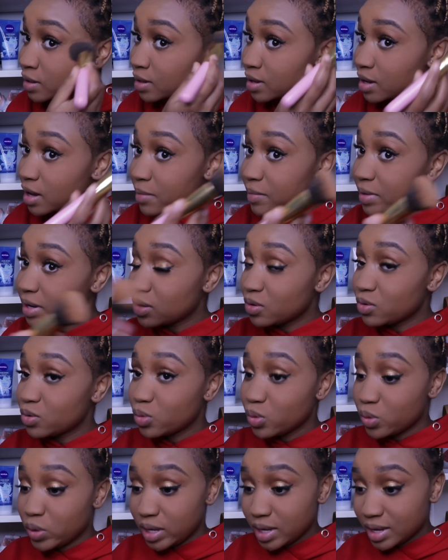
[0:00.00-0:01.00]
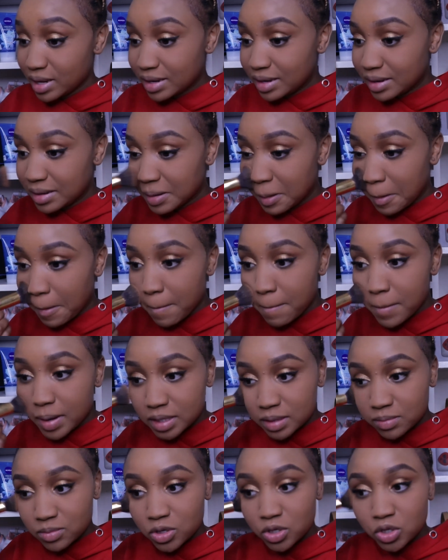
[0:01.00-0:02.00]
I might look weird, but
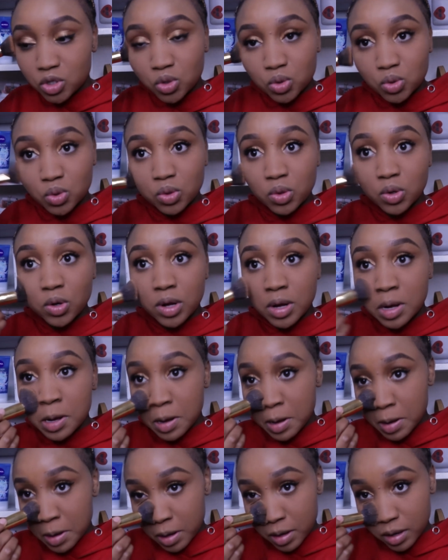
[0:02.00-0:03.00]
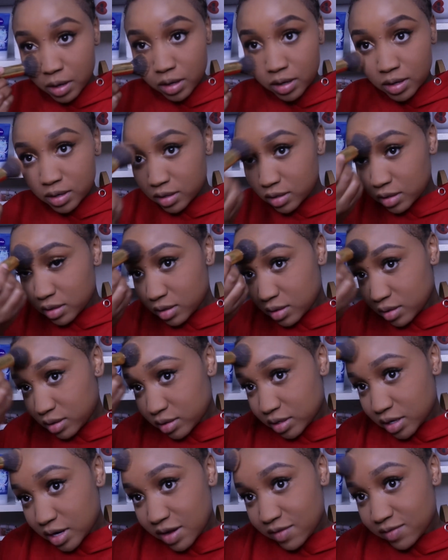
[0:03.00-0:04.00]
I'm going to
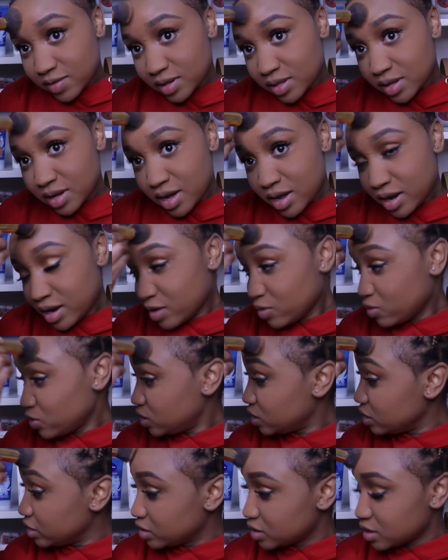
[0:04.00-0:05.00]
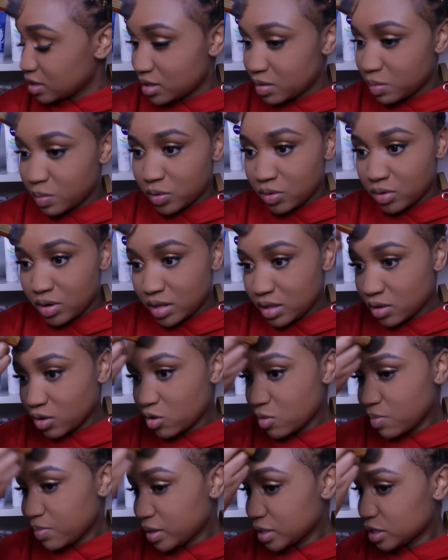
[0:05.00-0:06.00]
recover the color with this other powder, the
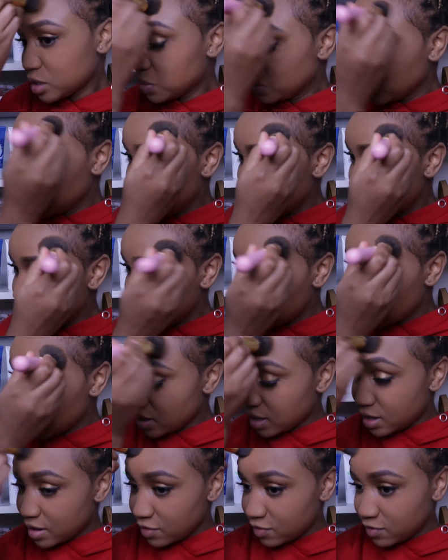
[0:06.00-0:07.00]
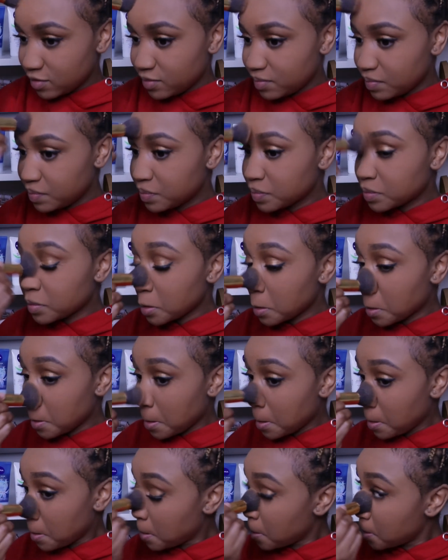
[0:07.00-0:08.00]
compact powder that I have.
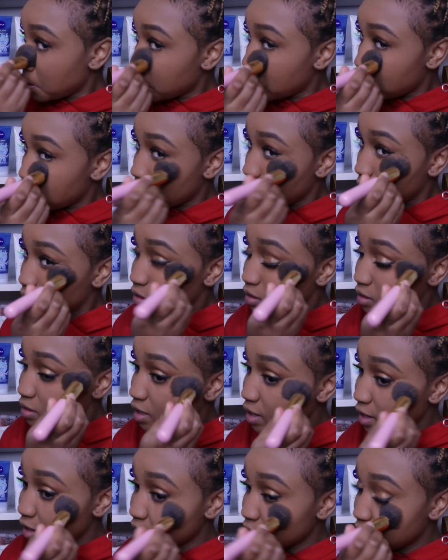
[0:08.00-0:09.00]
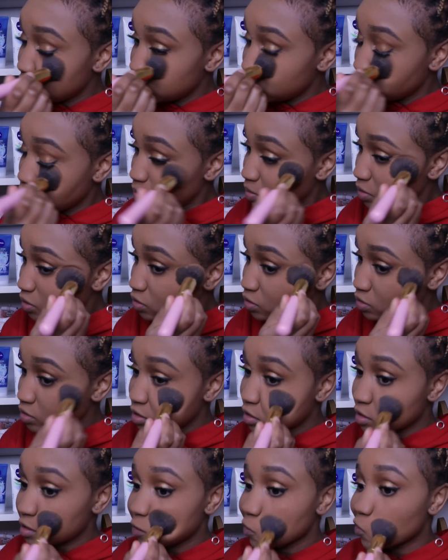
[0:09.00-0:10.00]
I just like this one
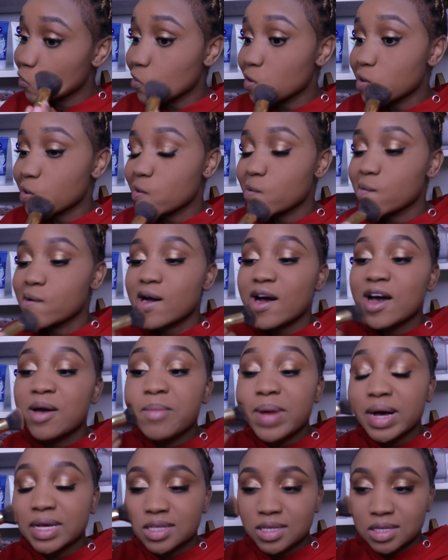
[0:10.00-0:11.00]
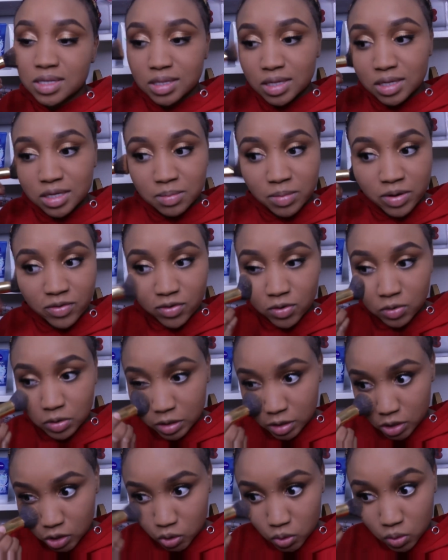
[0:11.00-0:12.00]
because I must set my
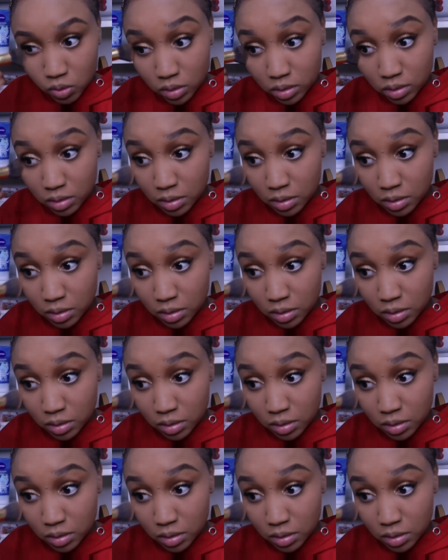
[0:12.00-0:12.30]
foundation.